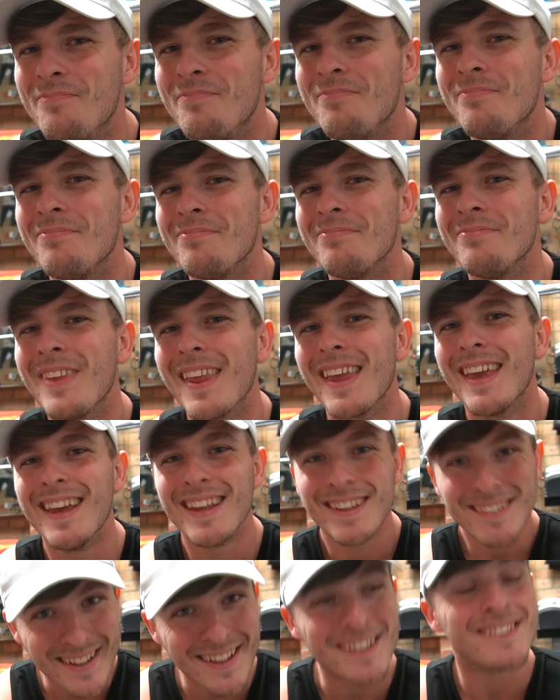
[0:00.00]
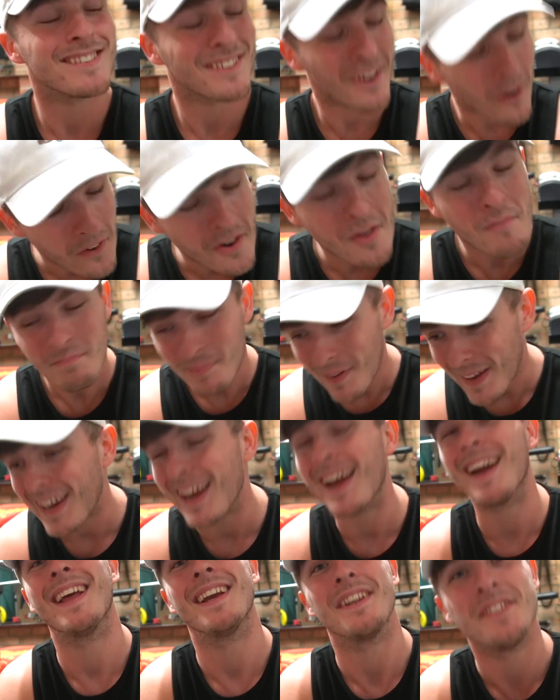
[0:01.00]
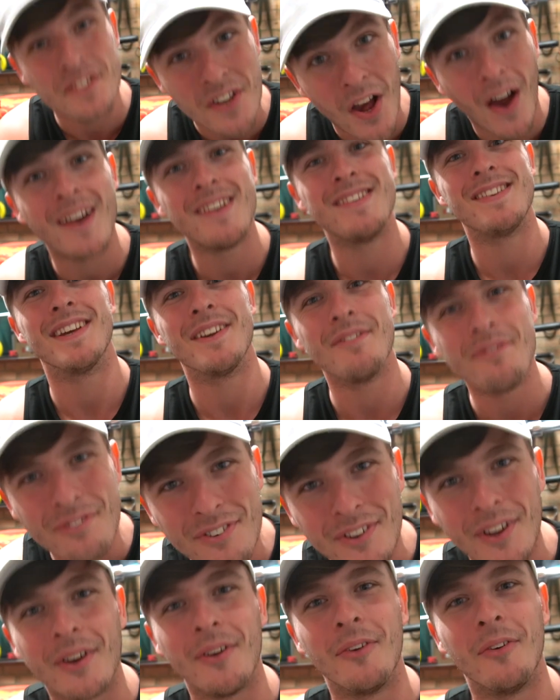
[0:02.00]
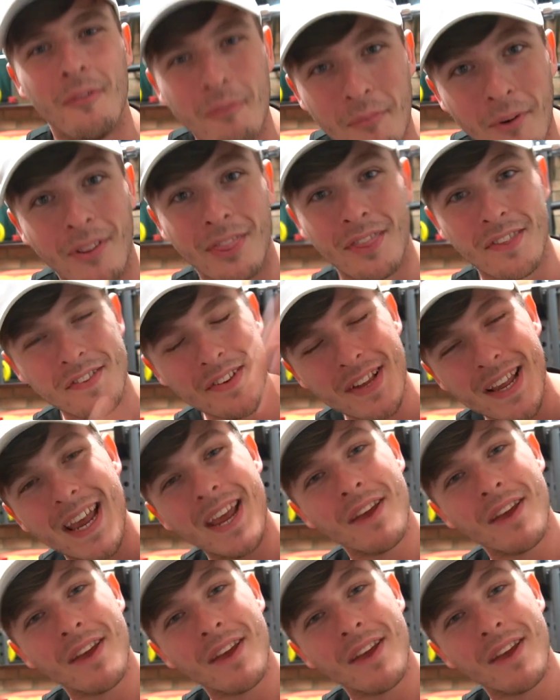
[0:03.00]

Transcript: it's going to be an exciting few months.